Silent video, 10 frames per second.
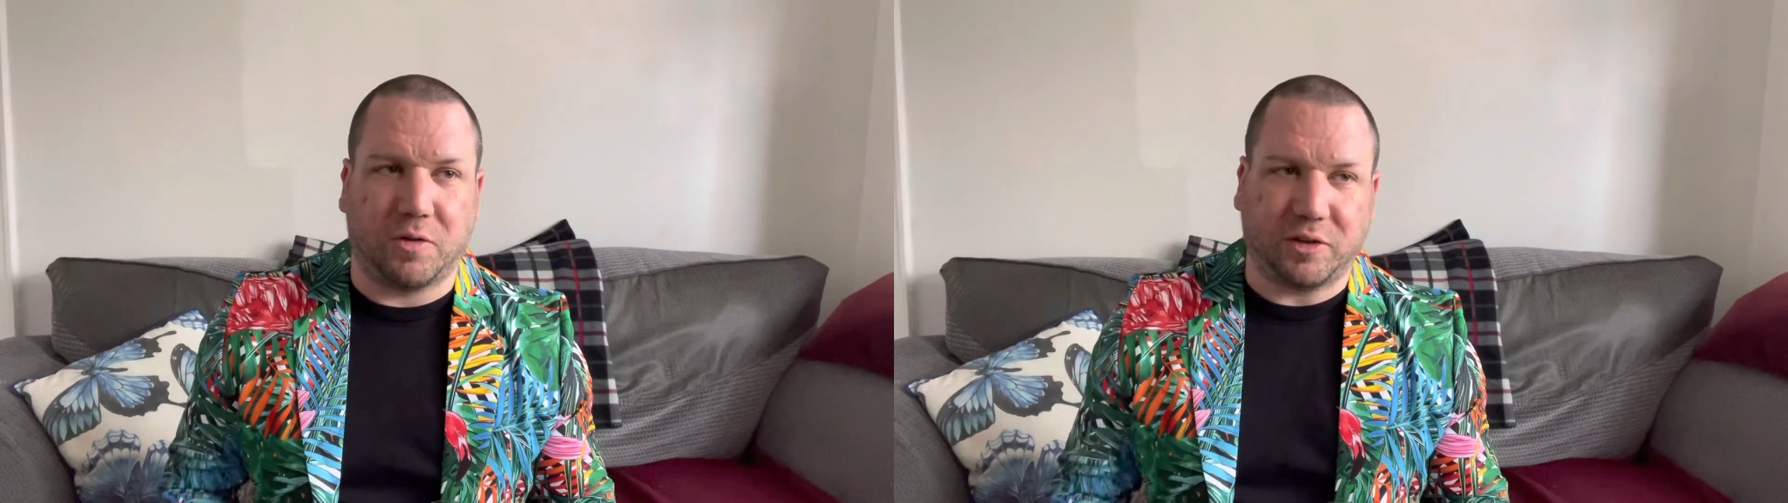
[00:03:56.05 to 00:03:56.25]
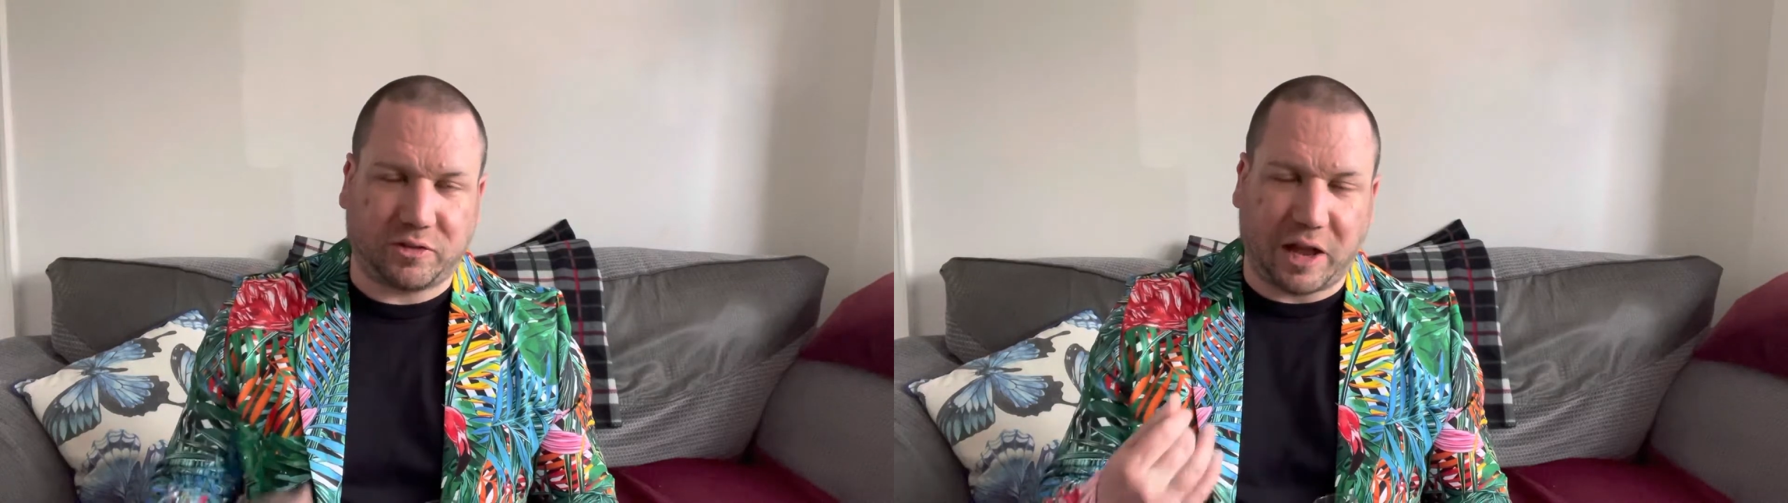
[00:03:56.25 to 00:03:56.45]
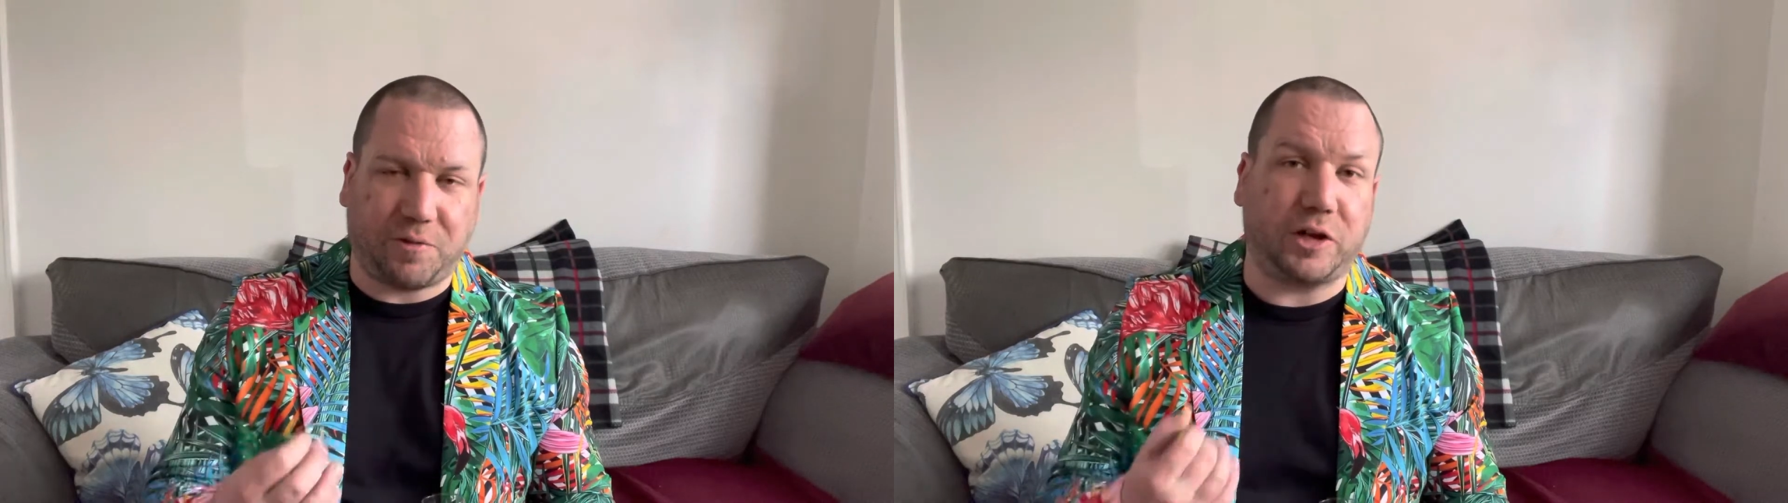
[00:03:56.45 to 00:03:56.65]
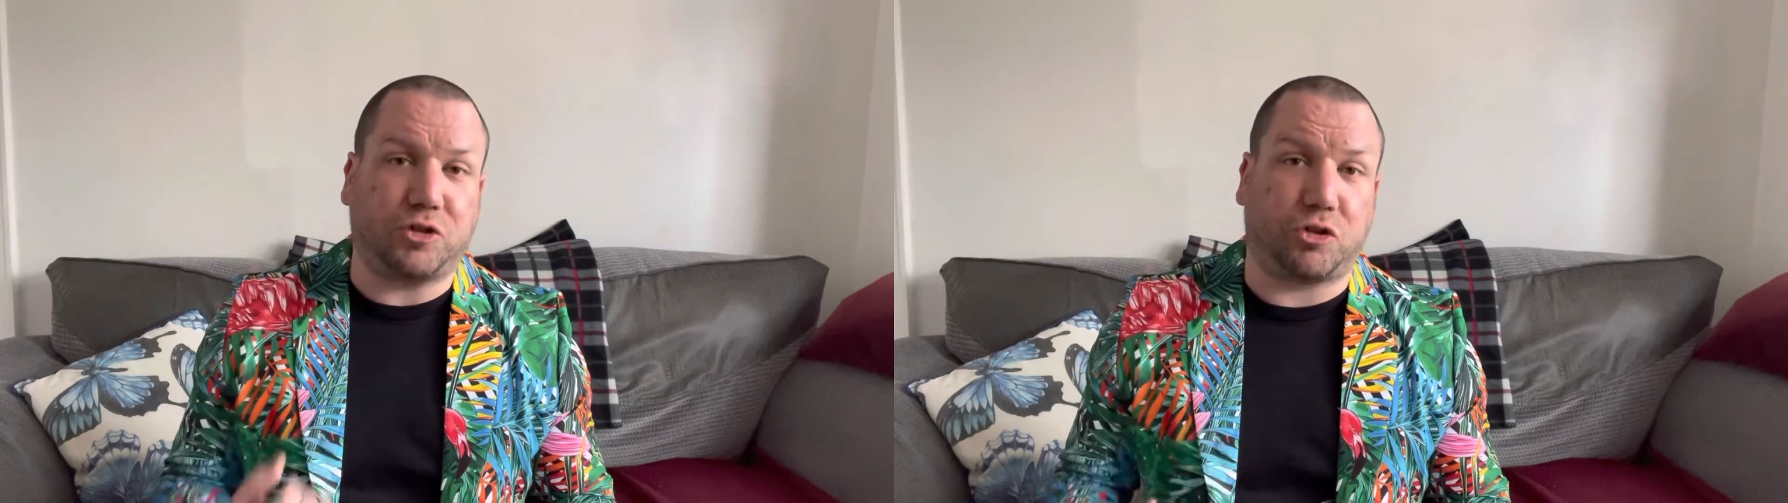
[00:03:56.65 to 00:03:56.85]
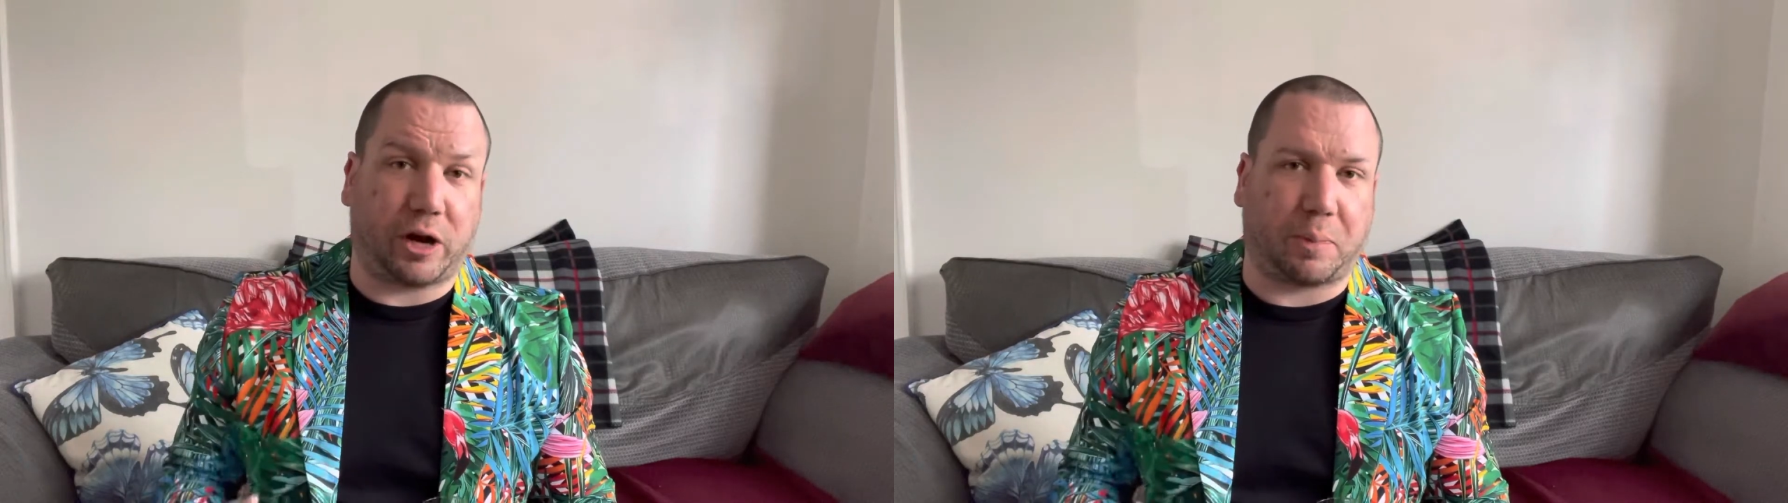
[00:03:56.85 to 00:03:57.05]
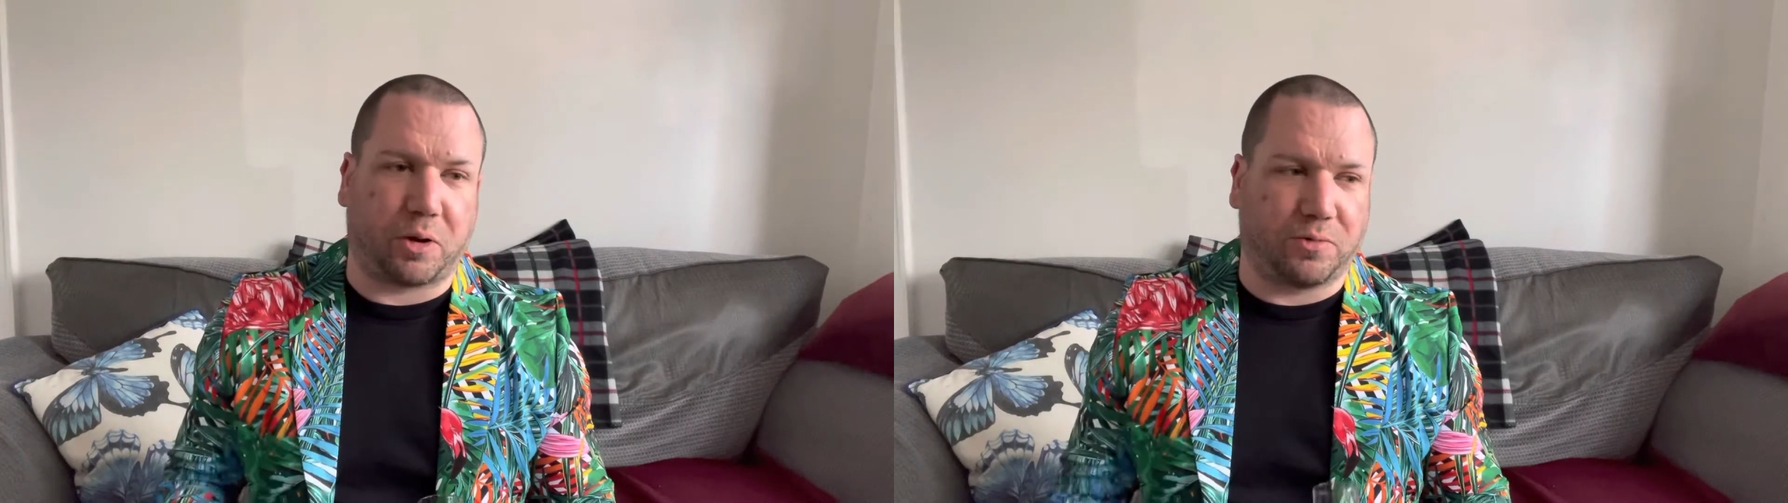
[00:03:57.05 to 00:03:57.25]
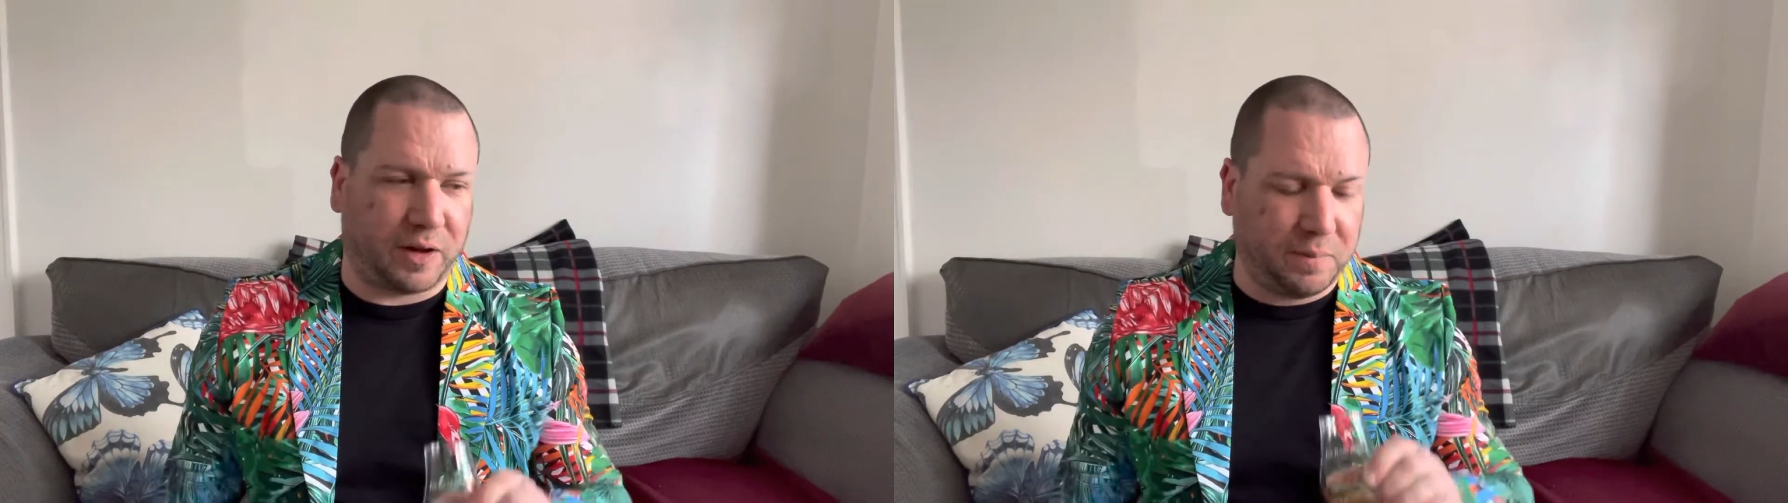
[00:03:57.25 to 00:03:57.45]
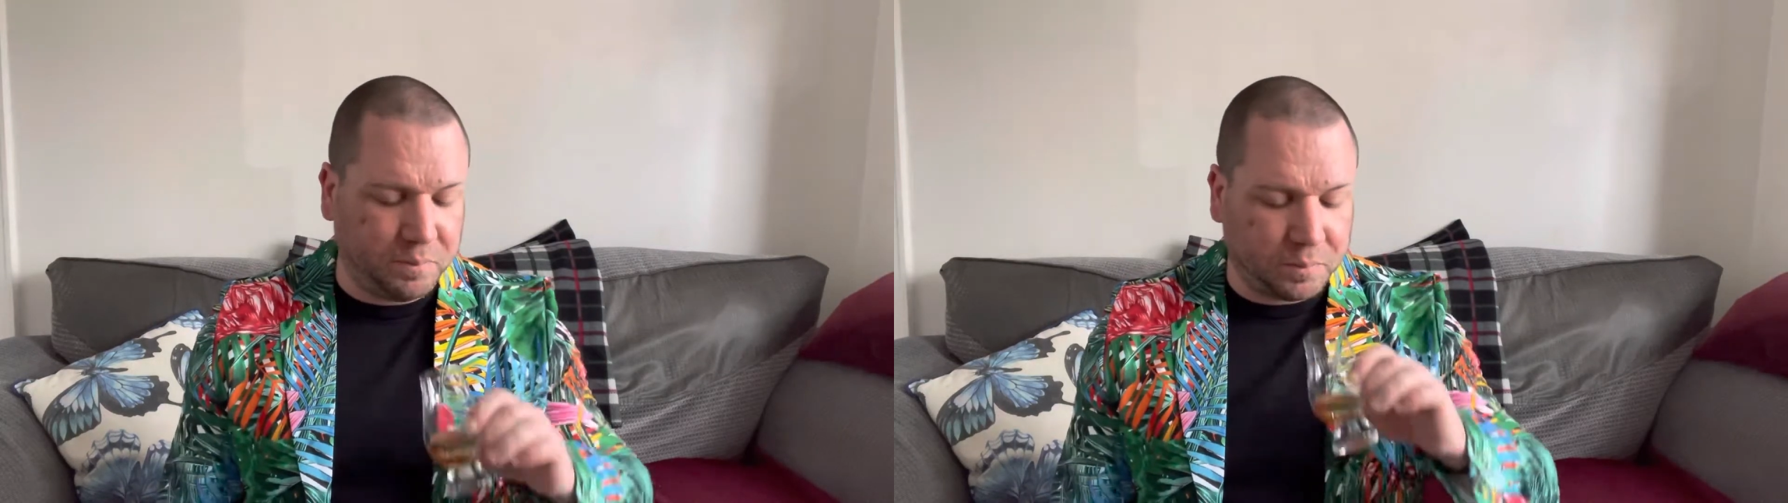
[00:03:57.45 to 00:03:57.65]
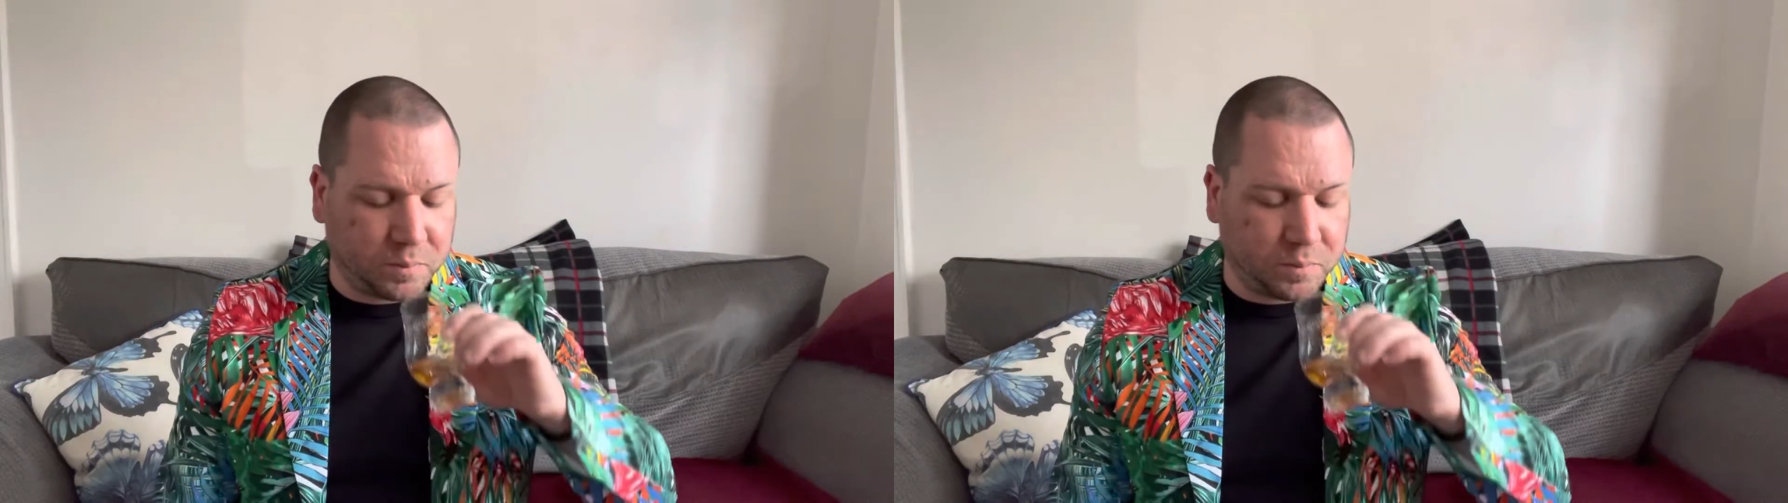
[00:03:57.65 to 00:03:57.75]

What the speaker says: It's definitely a dry profile.